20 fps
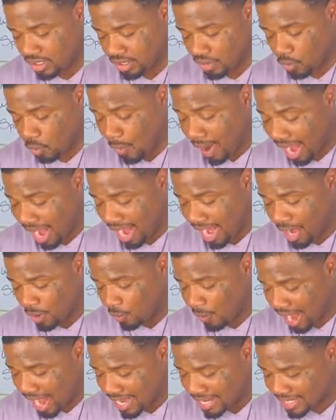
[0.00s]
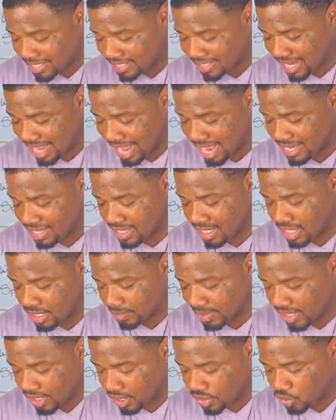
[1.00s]
Why is that?
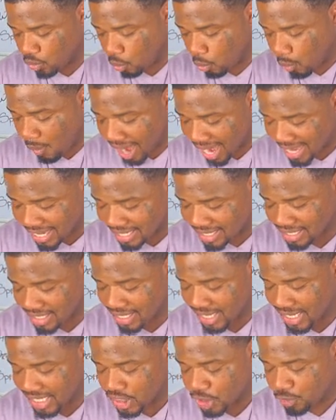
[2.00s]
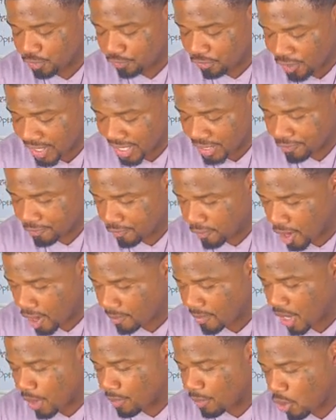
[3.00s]
Because white is free
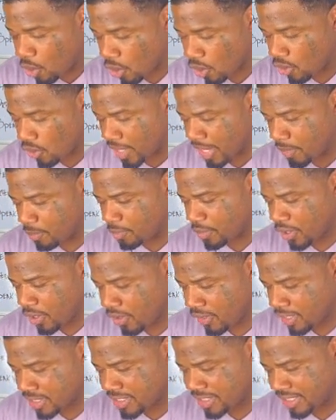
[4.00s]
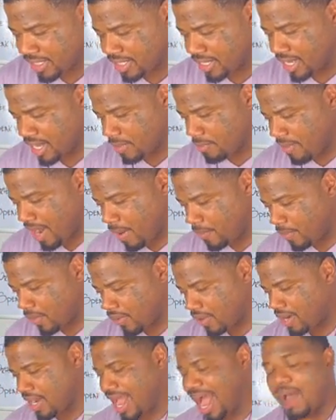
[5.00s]
from immoral impurity.
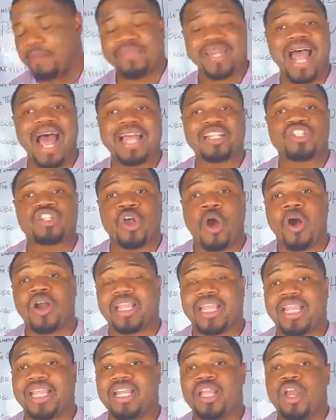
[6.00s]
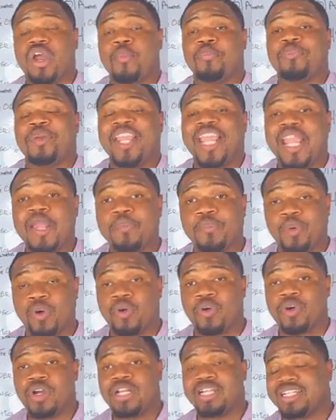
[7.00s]
Remember, I'm not talking
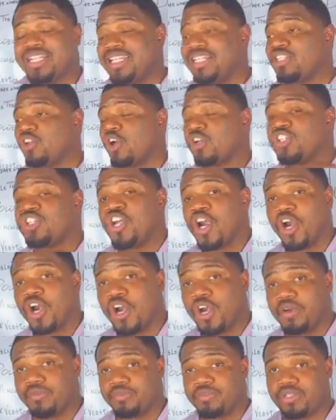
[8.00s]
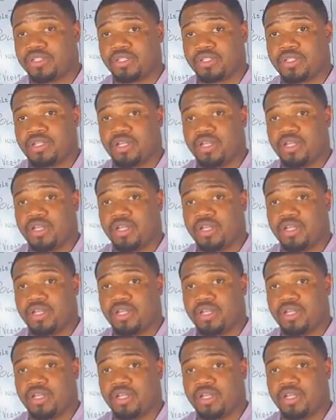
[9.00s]
people. These are terms.